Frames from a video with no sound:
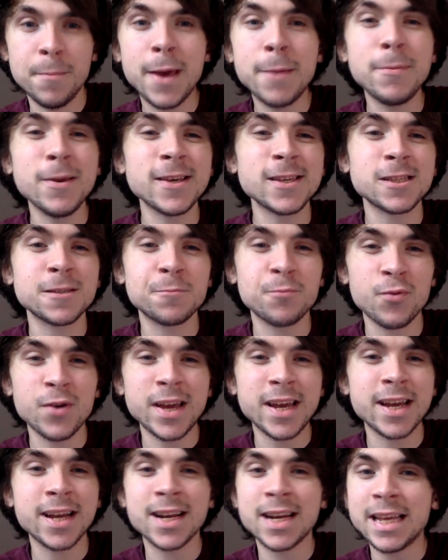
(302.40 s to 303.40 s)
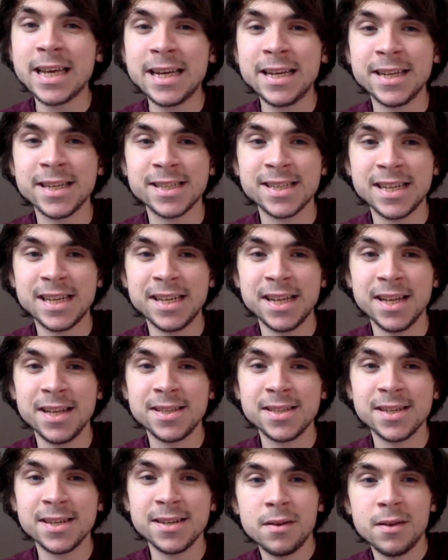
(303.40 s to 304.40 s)
Maybe a spring clean is
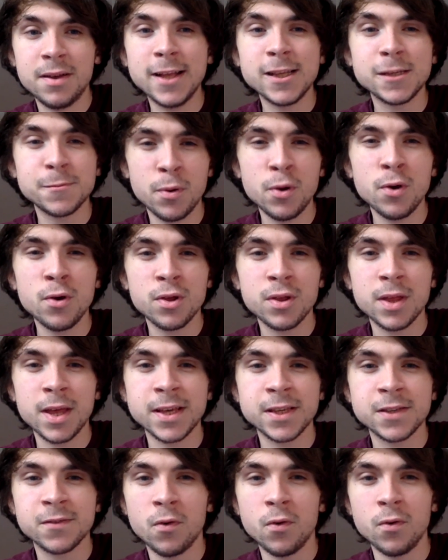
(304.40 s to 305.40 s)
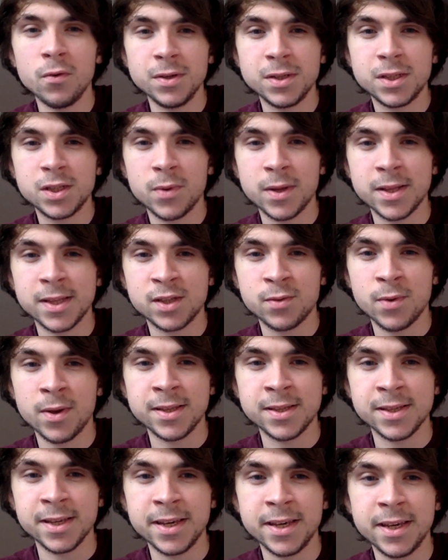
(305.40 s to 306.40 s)
needed. Let's push things forward to
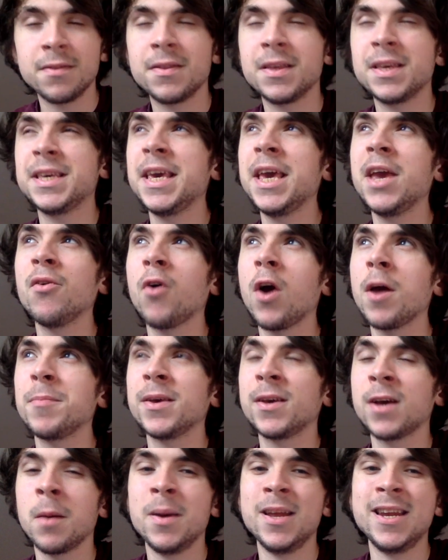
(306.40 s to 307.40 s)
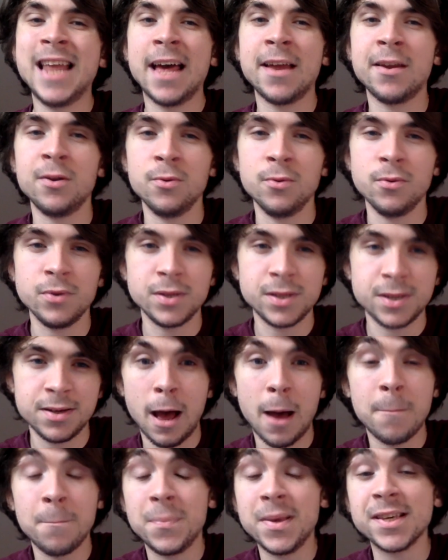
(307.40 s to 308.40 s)
2020, the year I become a landlord,
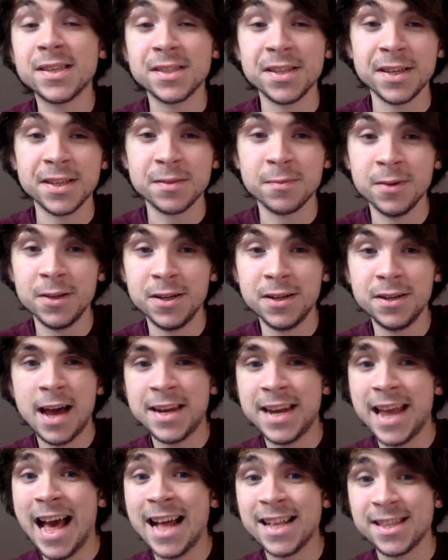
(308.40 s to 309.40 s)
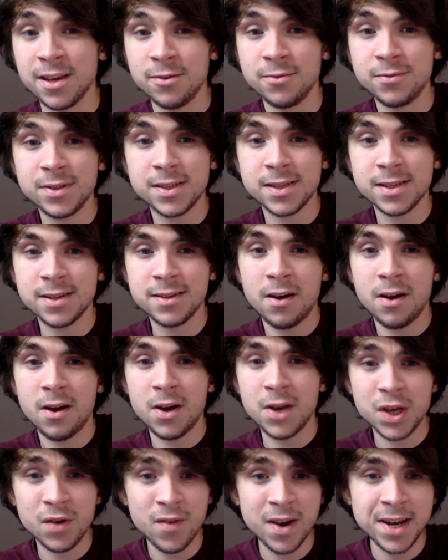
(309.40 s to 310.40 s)
a businessman, an adult.
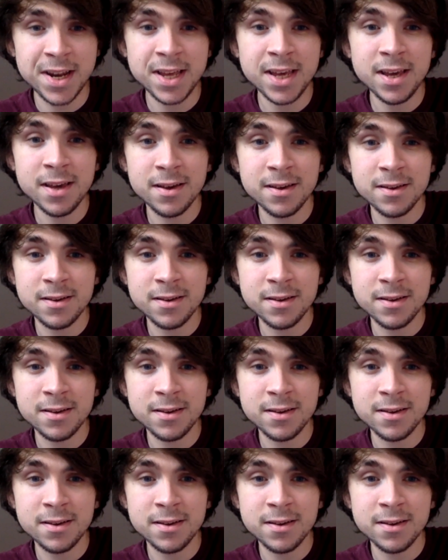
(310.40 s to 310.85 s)
Are you ready?